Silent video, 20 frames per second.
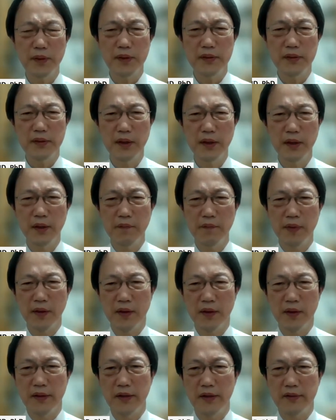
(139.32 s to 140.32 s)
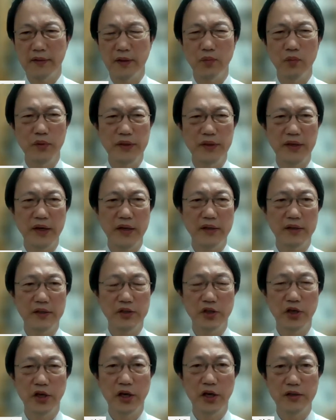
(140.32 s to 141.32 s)
But then we got
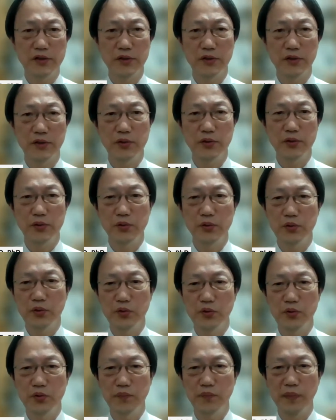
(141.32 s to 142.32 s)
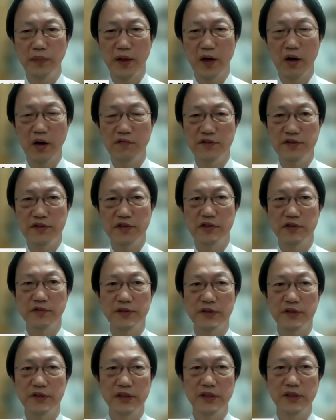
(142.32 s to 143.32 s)
a chance to
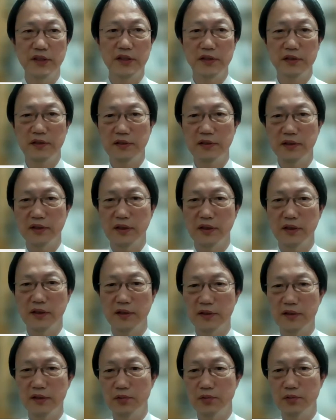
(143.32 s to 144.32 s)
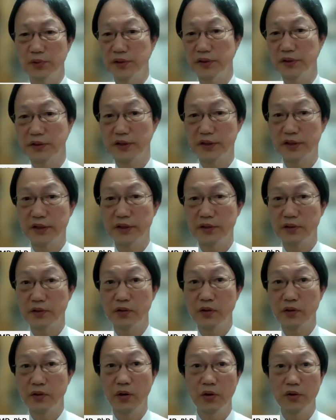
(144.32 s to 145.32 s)
observe the real
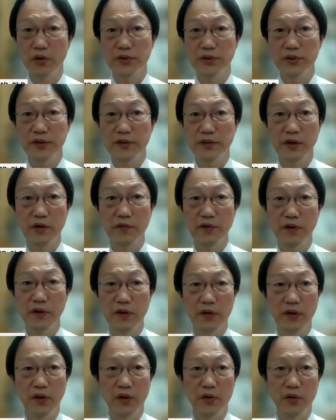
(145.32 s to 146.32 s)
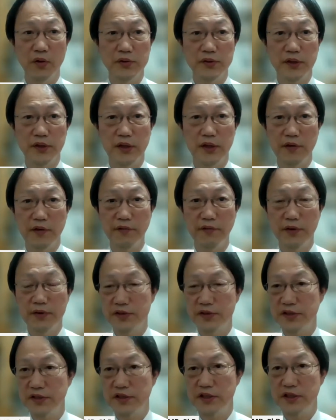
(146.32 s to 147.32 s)
clinical causes of those
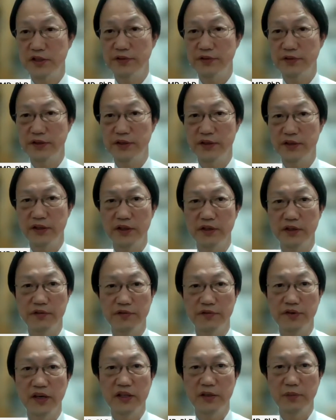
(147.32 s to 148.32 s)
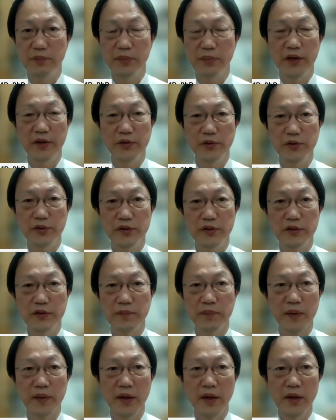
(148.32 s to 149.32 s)
very severely affected
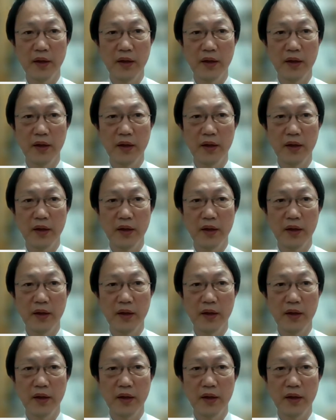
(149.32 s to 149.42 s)
patients.